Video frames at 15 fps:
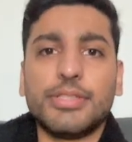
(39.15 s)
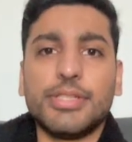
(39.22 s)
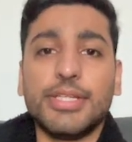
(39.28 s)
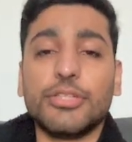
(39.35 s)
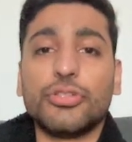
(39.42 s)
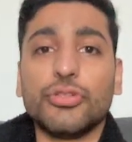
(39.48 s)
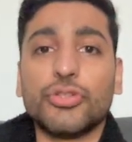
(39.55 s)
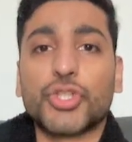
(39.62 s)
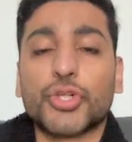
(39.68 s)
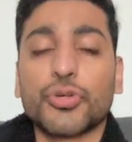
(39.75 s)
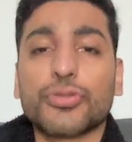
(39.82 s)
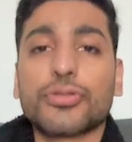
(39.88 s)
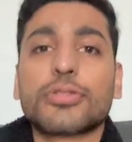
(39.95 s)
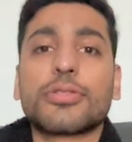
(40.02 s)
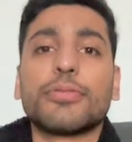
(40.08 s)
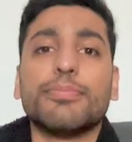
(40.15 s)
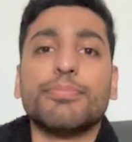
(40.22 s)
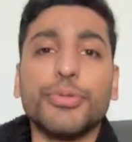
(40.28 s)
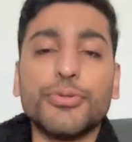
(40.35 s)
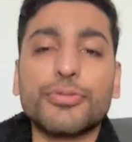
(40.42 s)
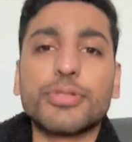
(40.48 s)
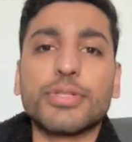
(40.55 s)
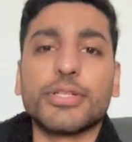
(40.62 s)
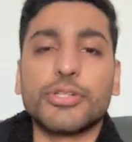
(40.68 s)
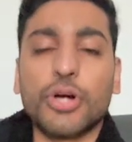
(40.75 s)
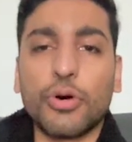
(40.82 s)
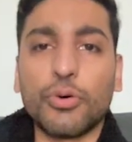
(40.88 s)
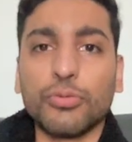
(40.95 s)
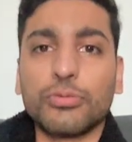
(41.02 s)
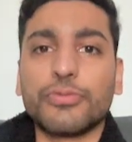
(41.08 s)
into trust boosting
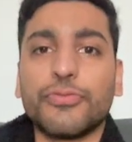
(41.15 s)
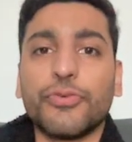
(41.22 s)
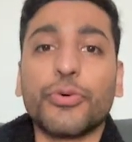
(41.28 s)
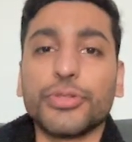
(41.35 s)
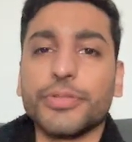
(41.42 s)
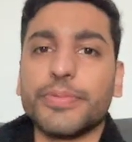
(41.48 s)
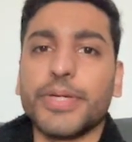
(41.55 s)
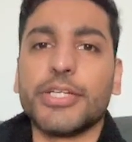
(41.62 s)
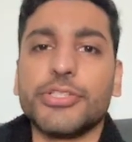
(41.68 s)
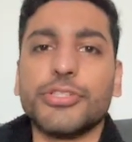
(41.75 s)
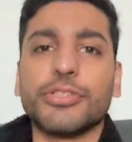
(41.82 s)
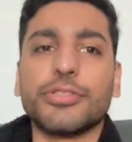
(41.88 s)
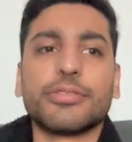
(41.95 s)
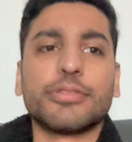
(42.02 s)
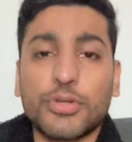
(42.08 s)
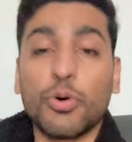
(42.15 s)
gold for your pages.